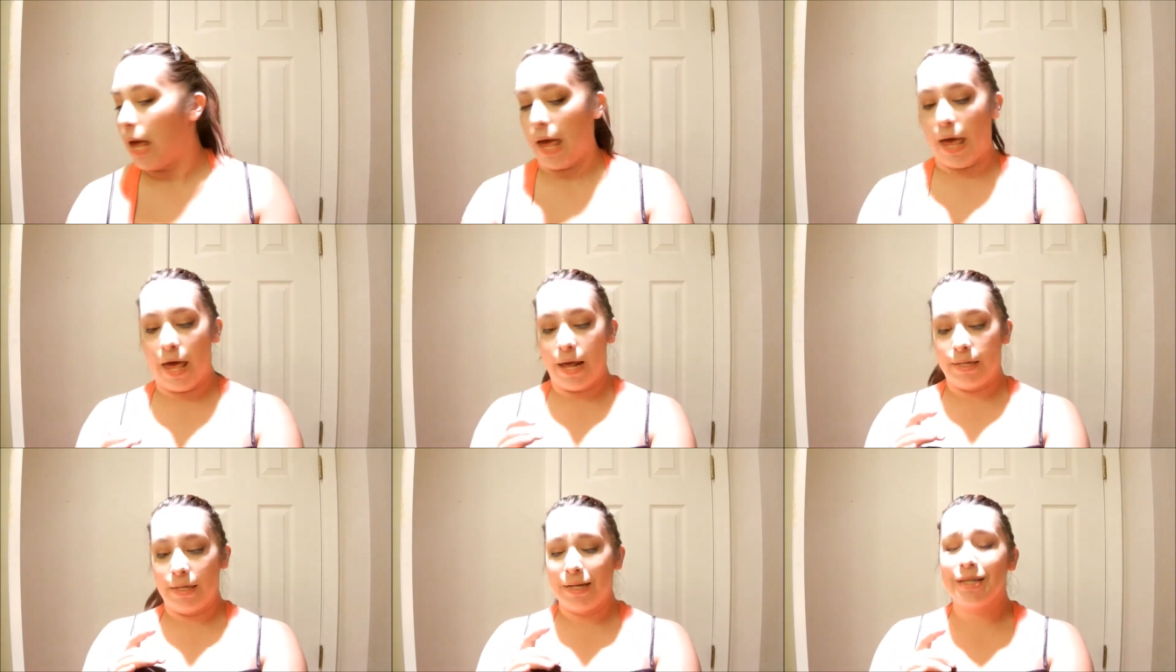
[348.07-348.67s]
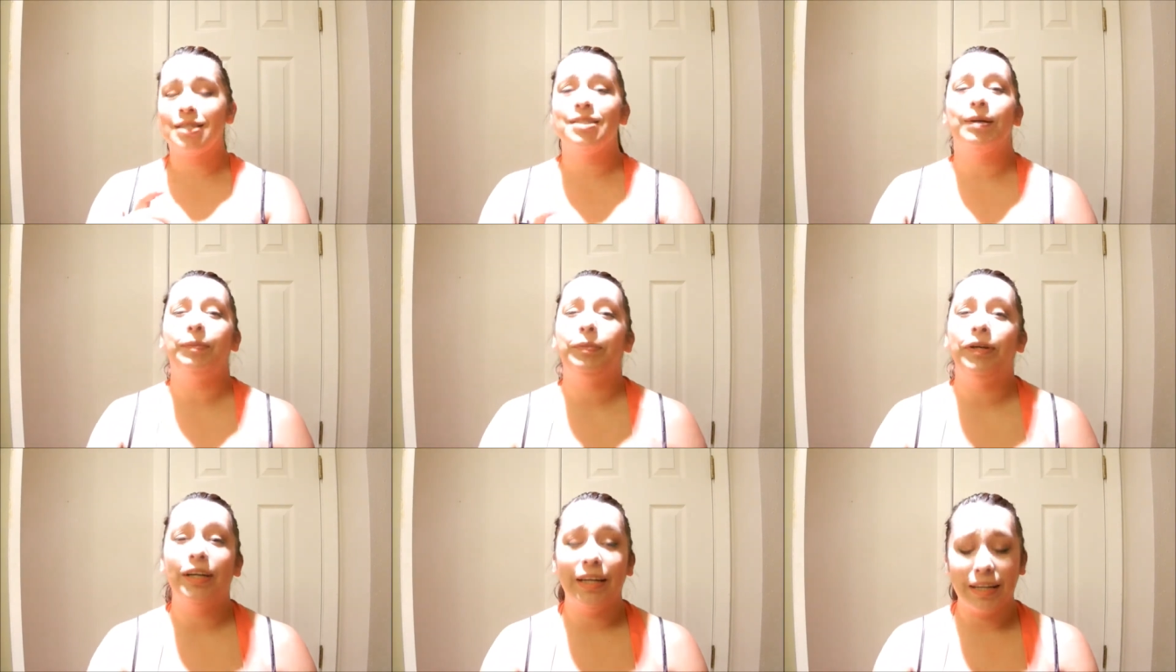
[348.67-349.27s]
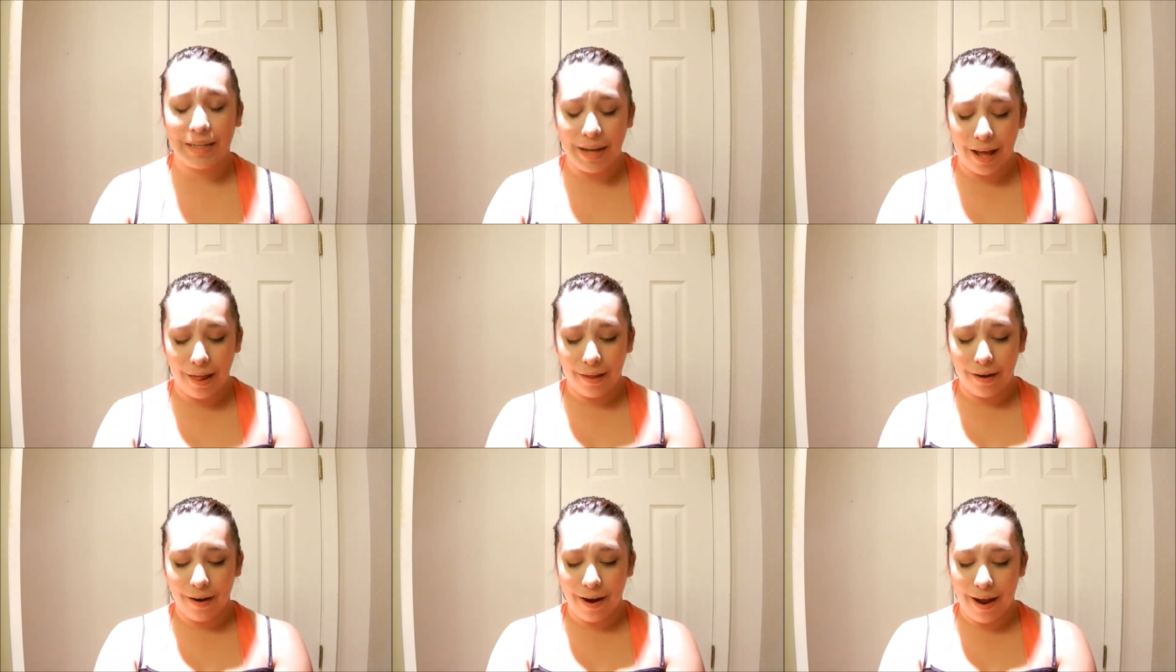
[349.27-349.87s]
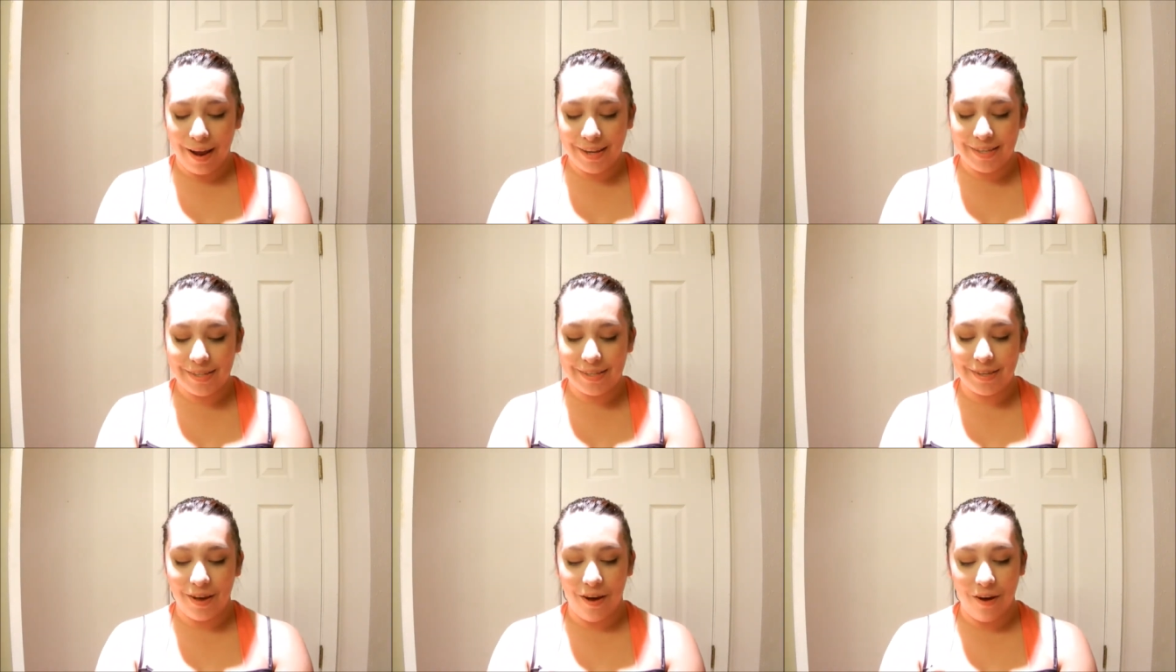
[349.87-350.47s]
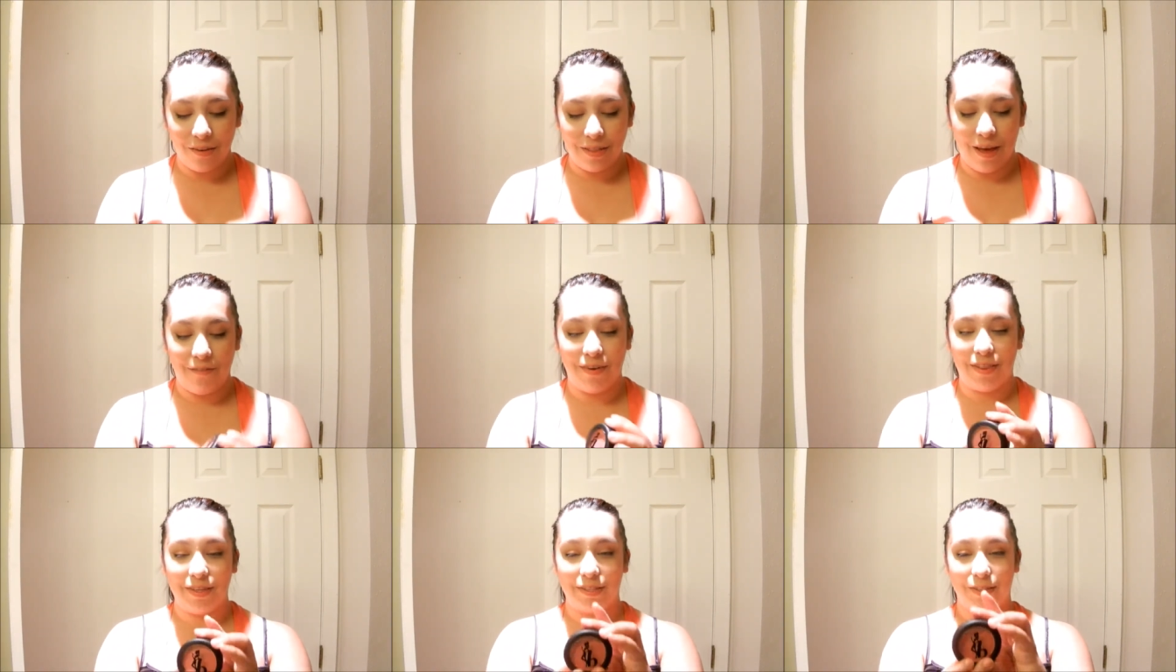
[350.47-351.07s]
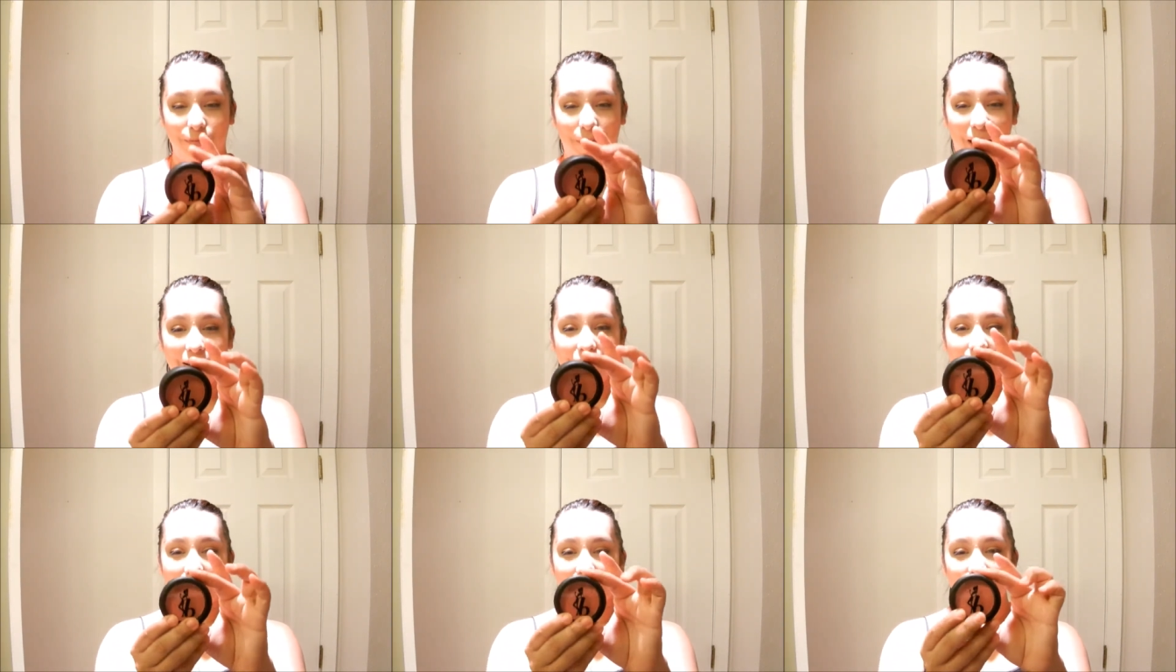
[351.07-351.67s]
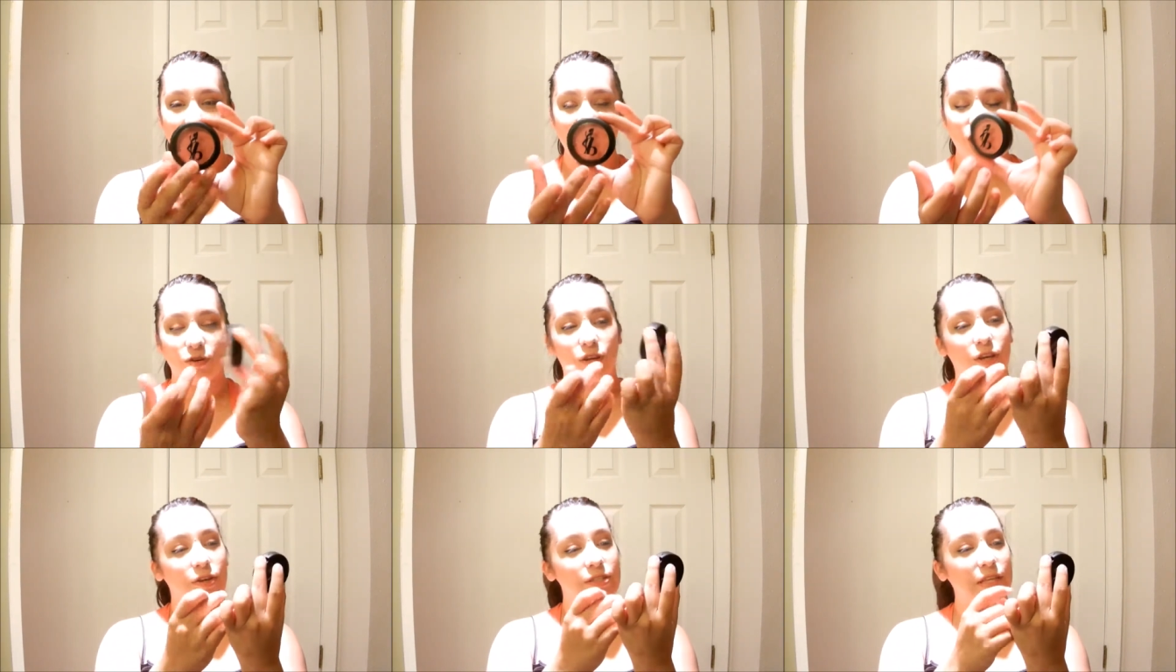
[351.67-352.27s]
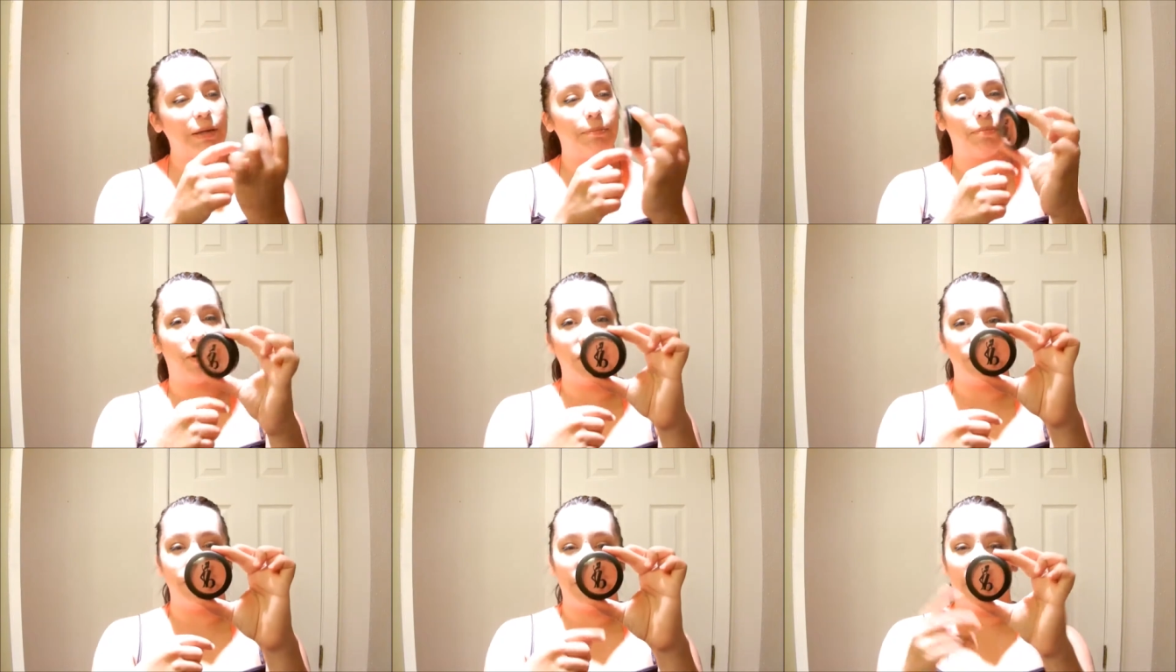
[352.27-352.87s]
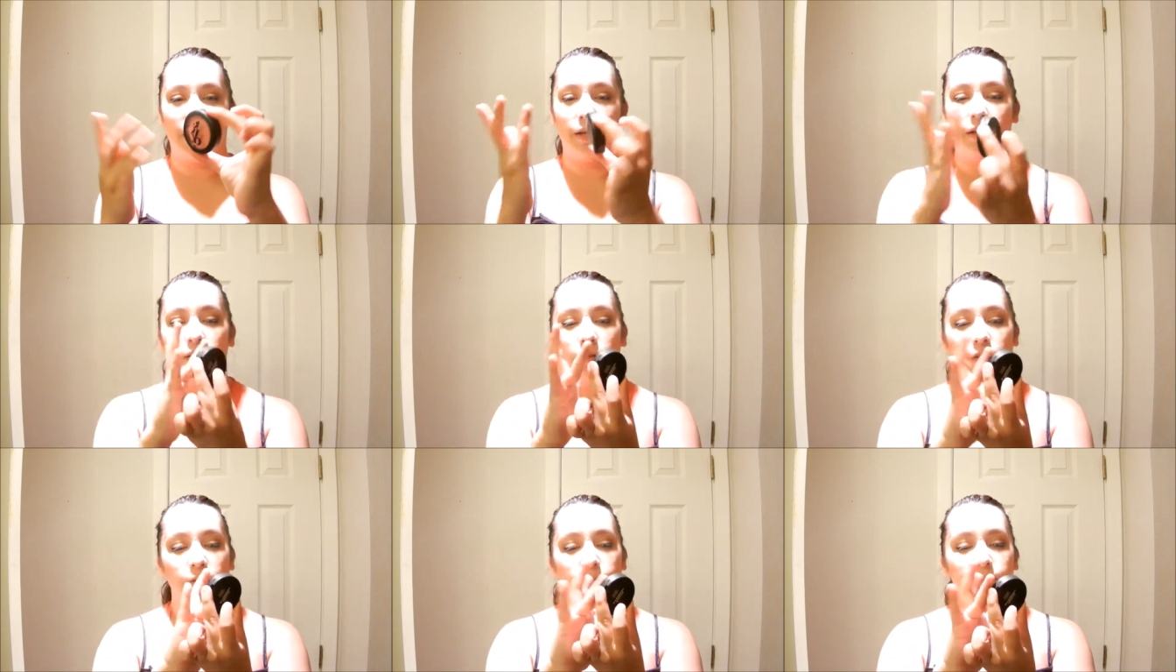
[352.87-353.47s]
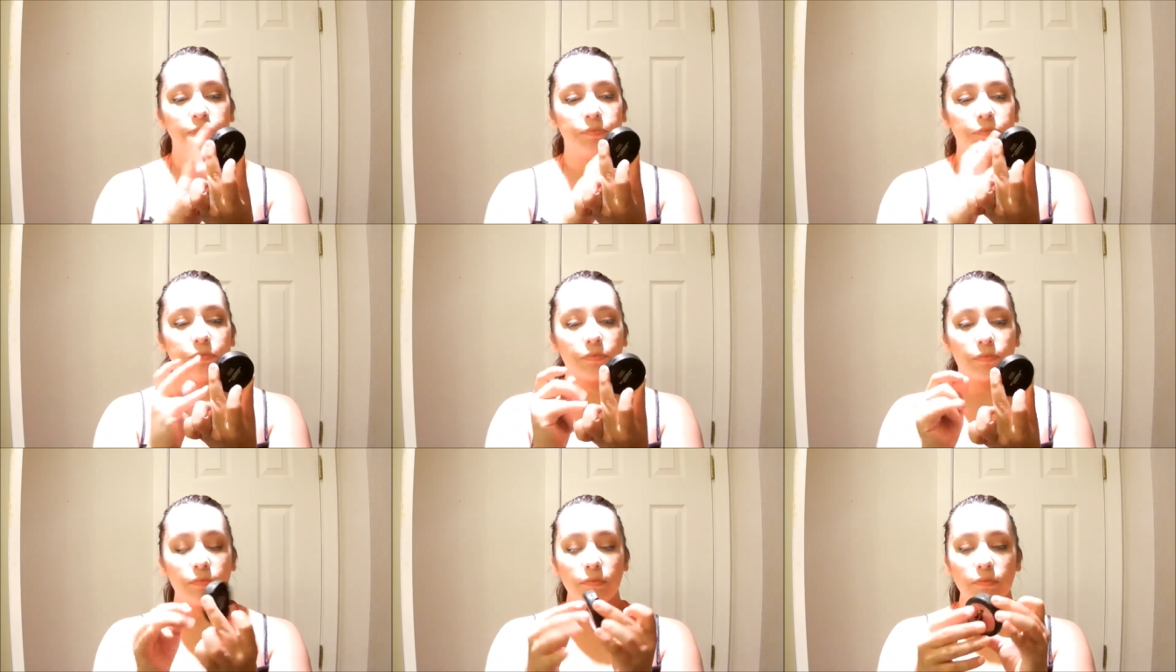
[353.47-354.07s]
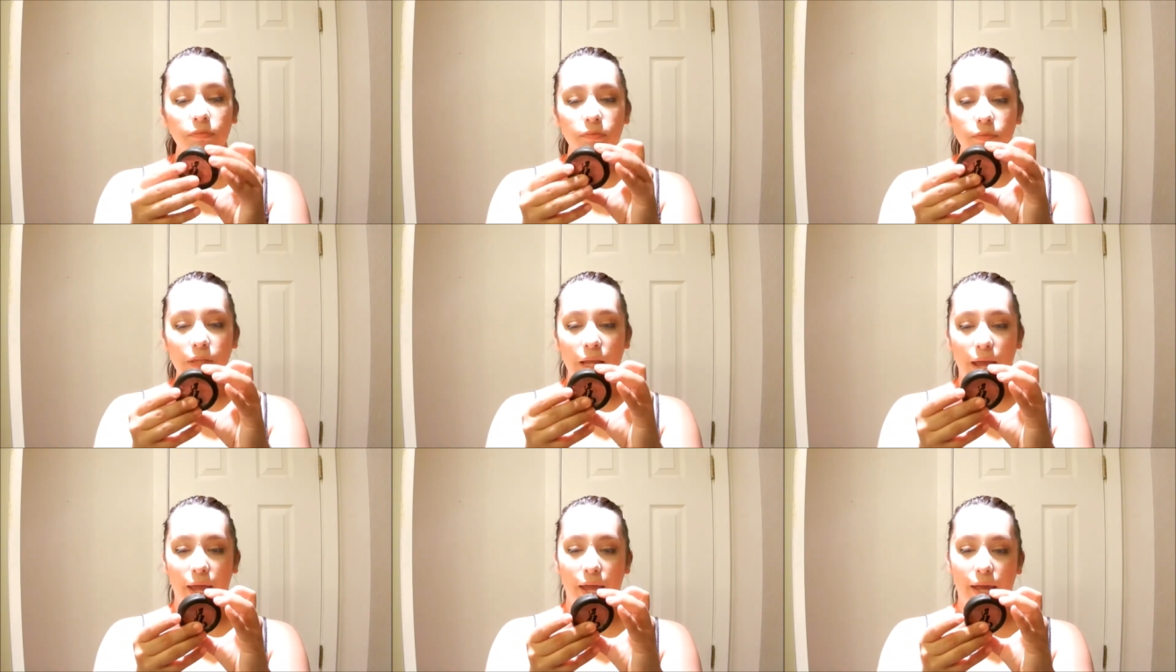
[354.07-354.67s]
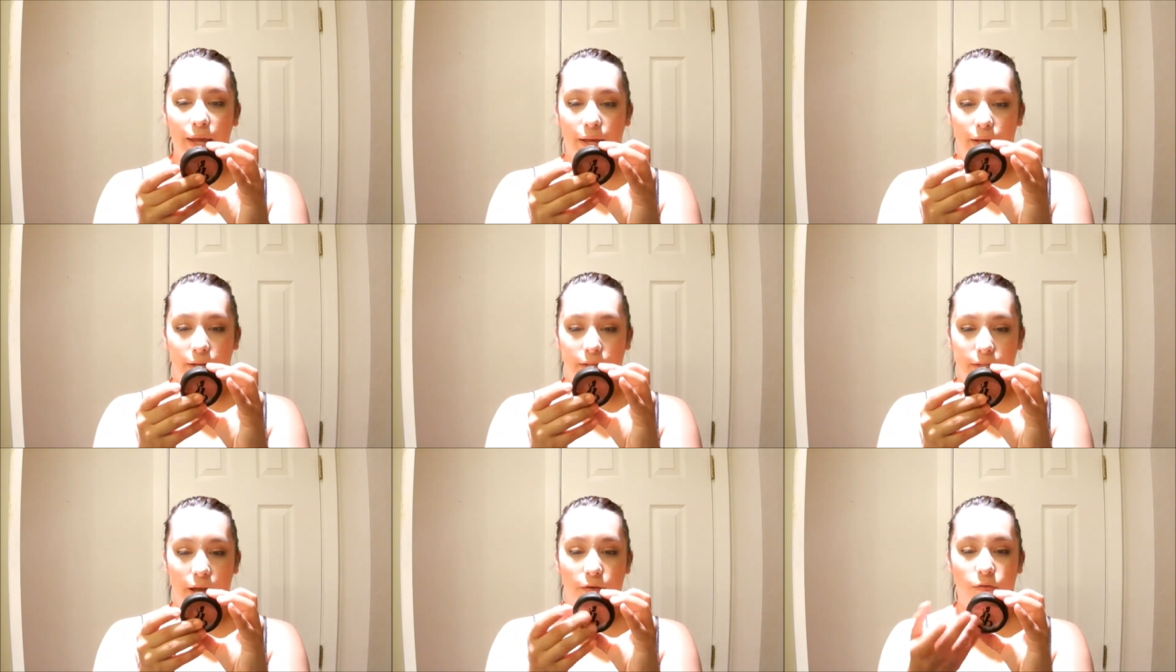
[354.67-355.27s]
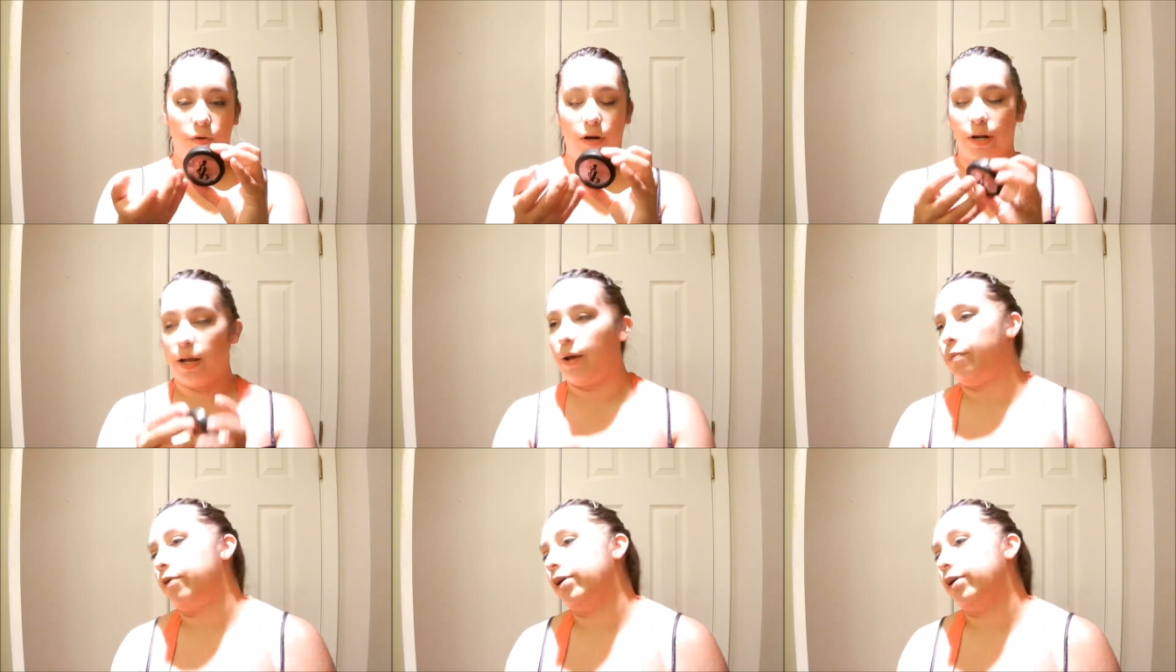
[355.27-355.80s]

And it's a pretty color. I so love it. This the packaging is so cute. It's like Barbie. And I've worn it. I'm